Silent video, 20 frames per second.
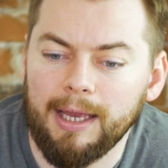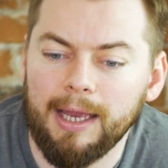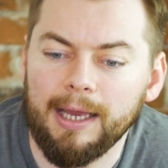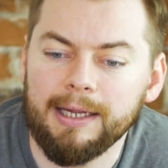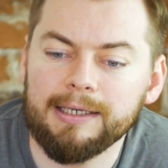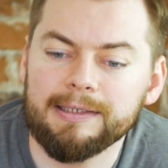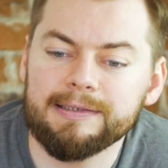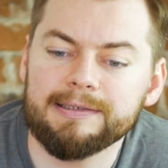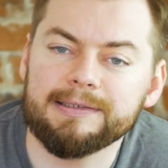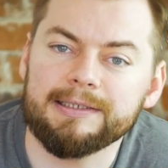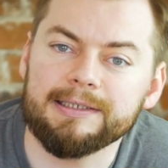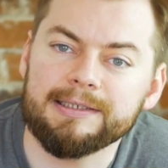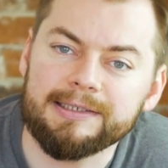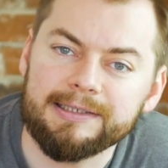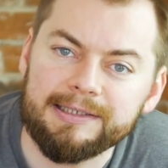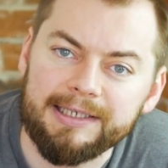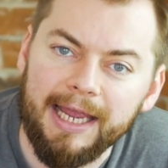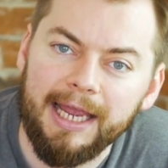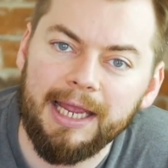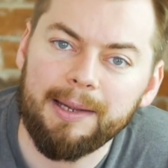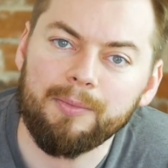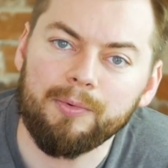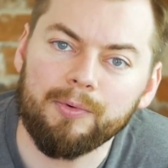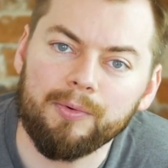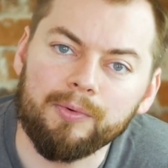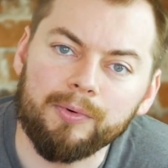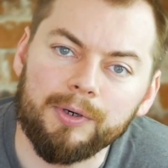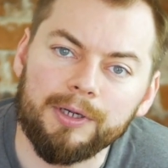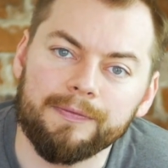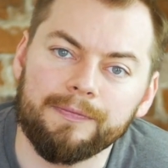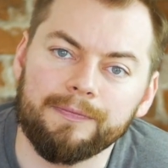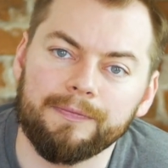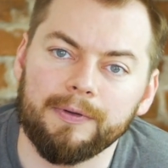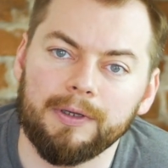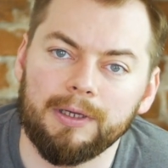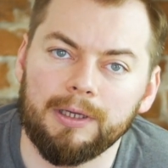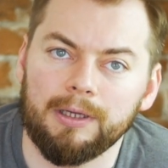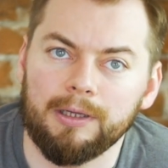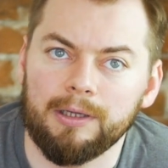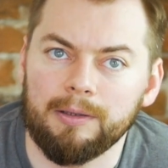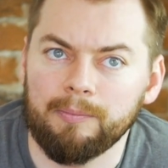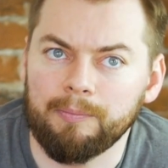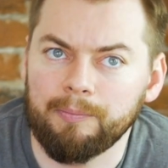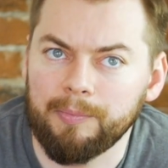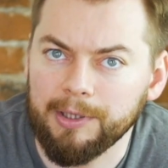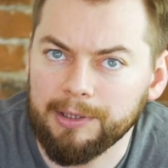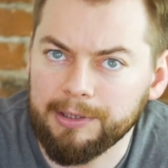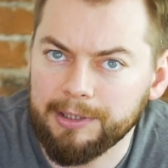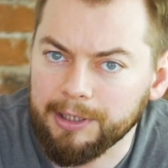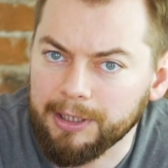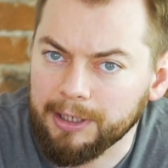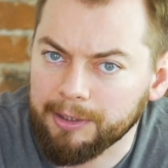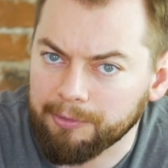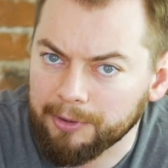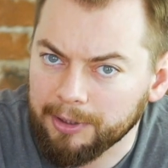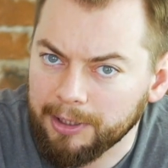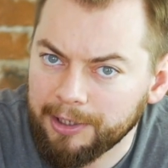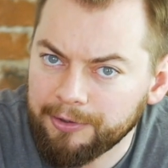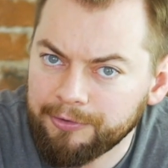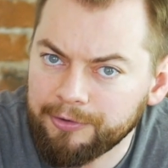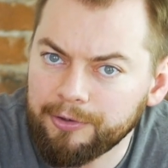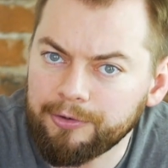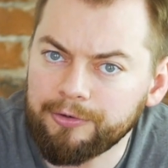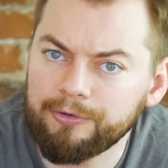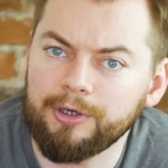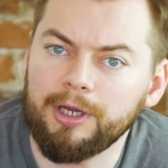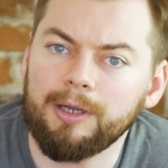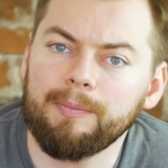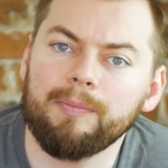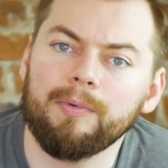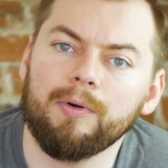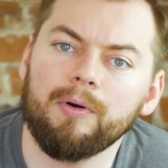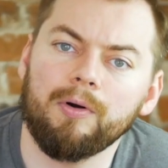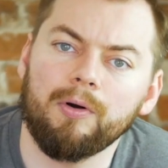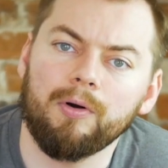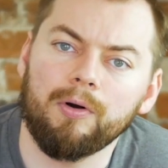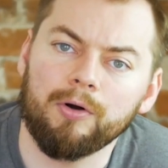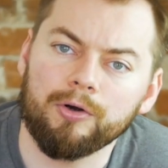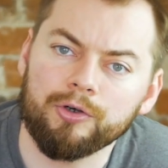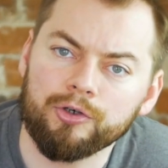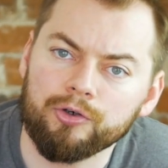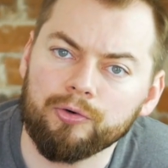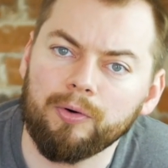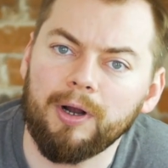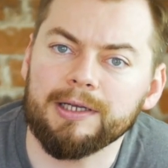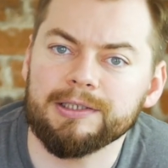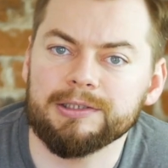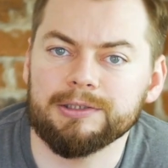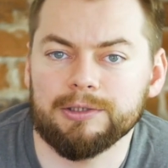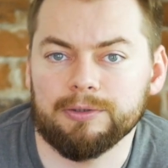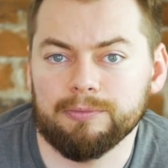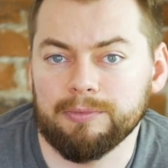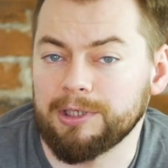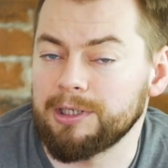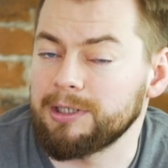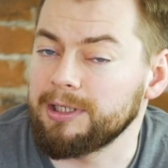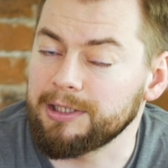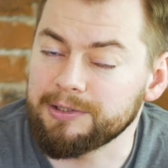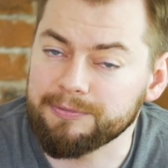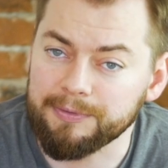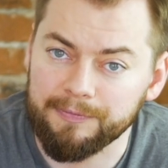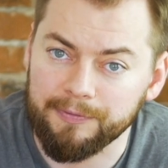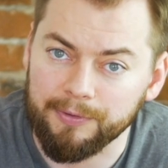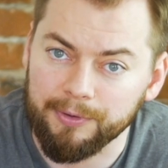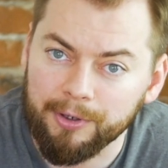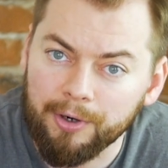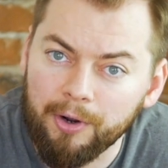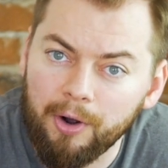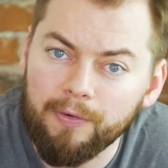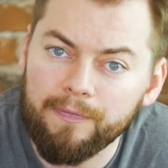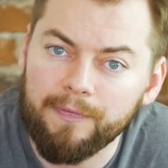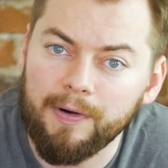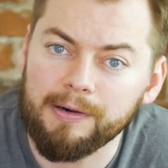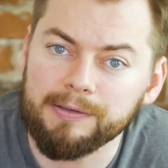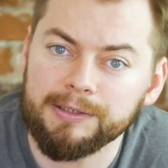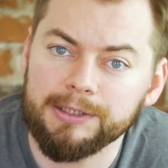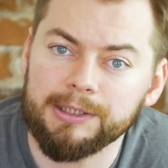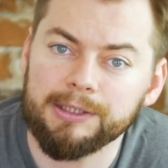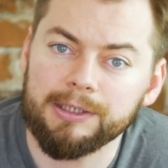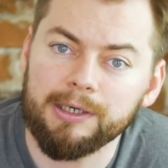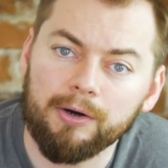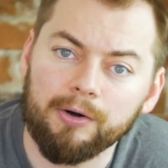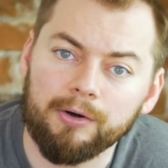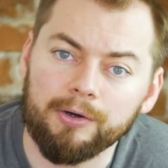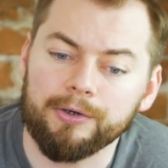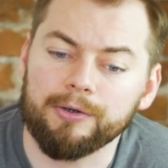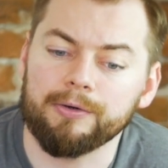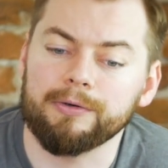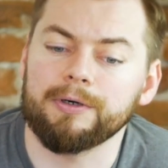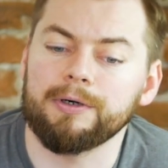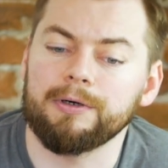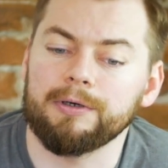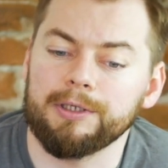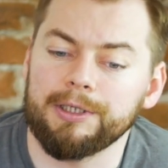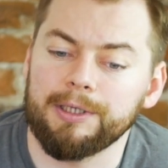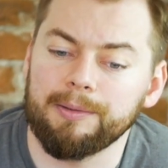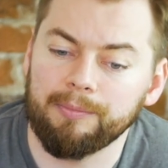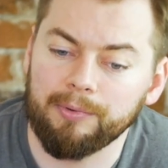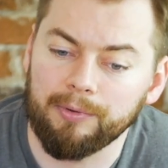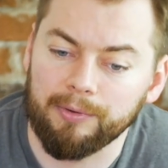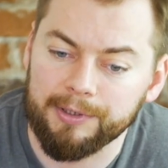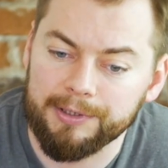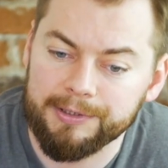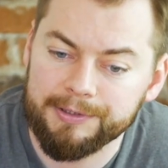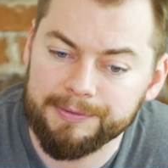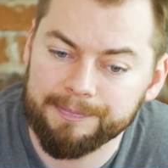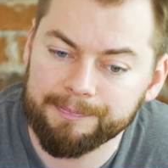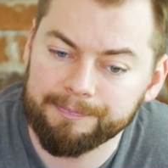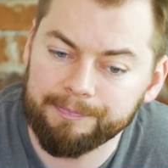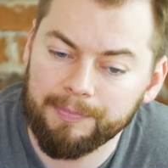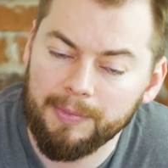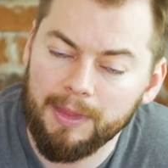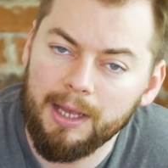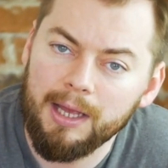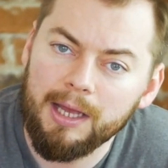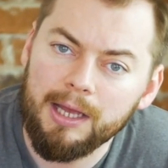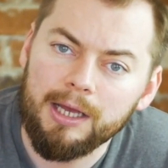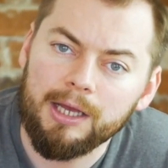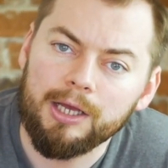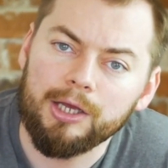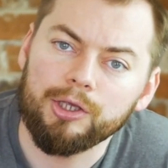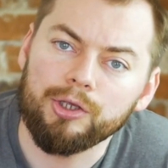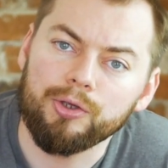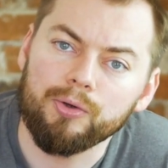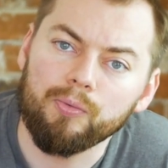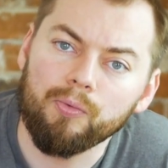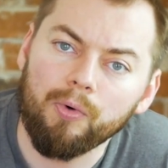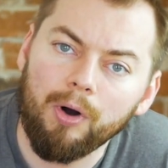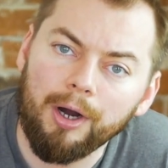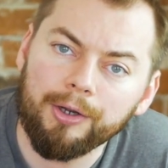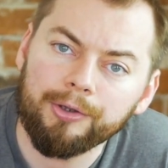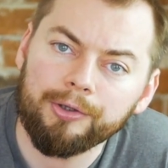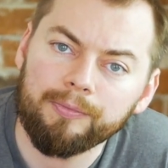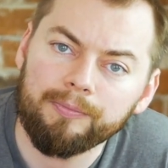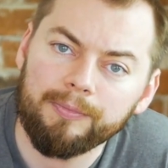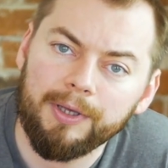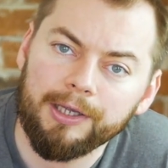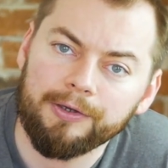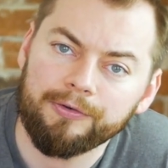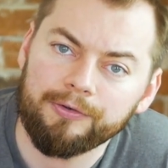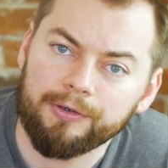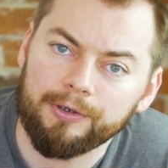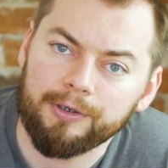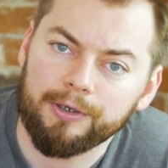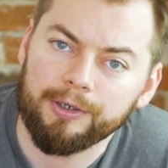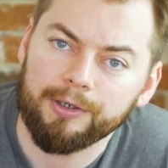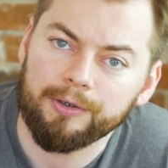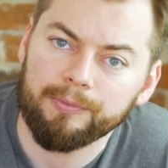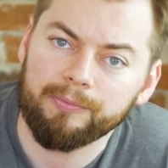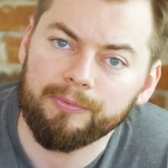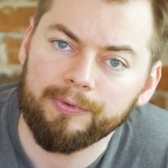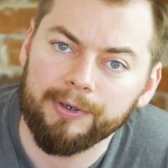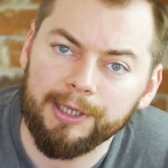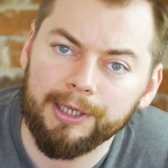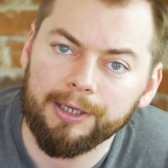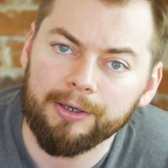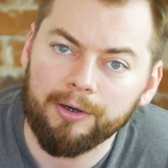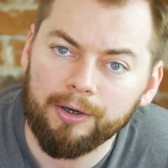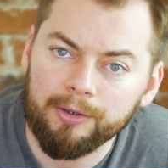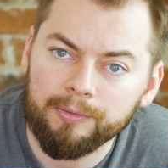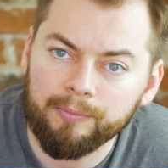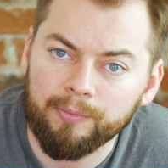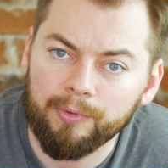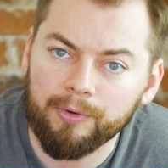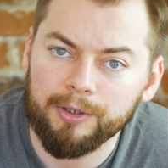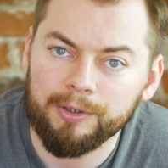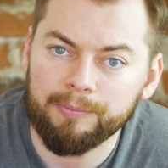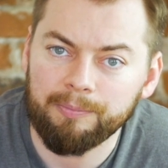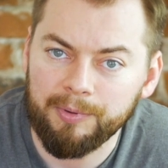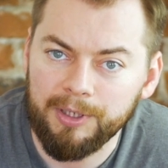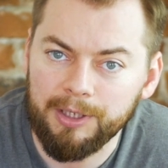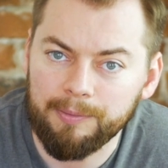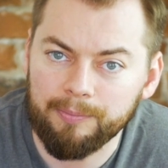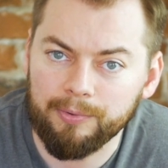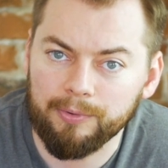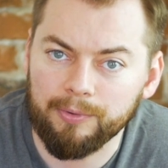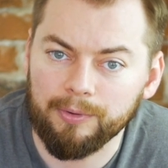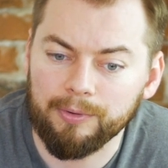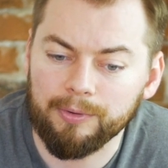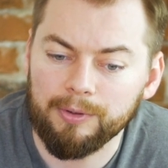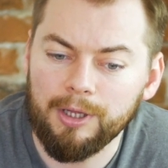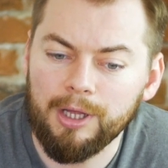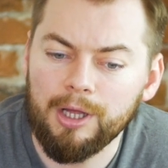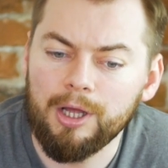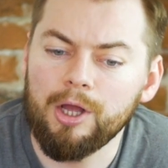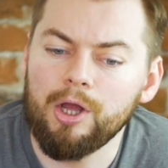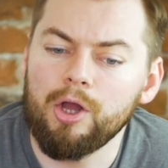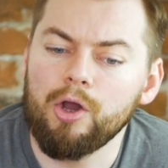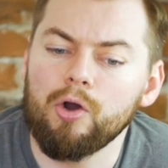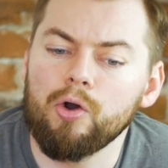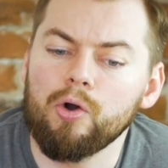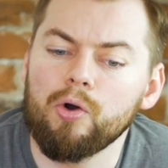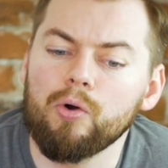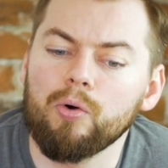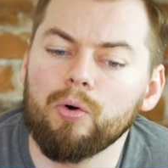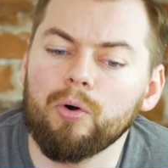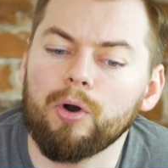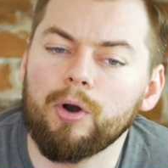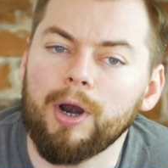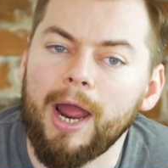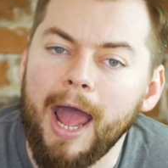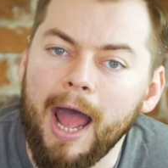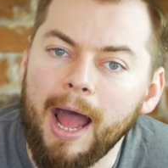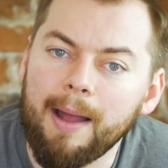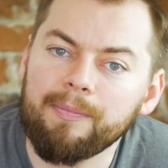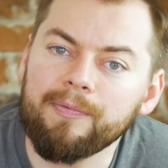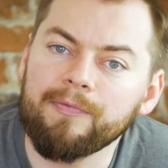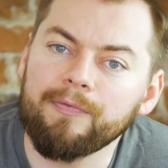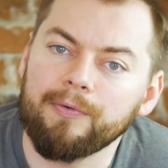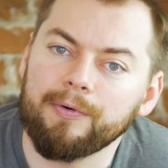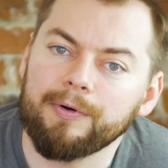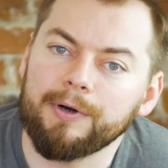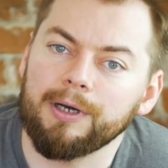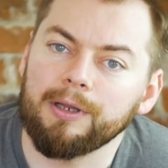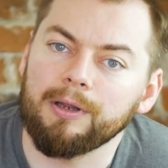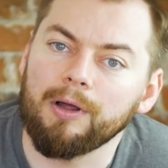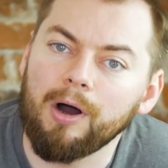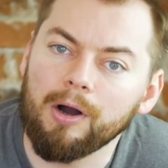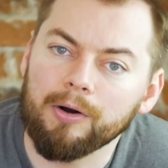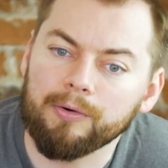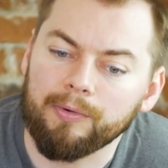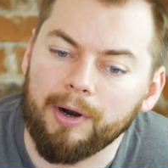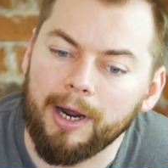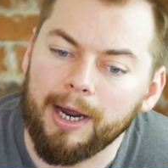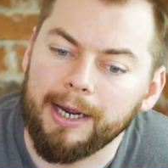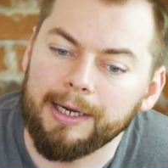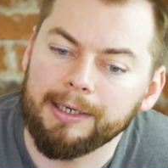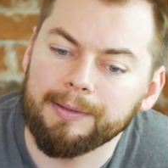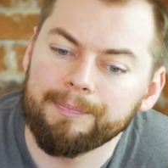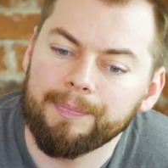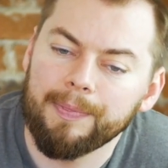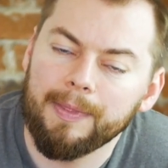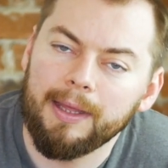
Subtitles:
And it's the same with building relationship or trust, whether that's with your co-founder or your early employees. You want to make sure you're bringing on board people who are apt for a long ride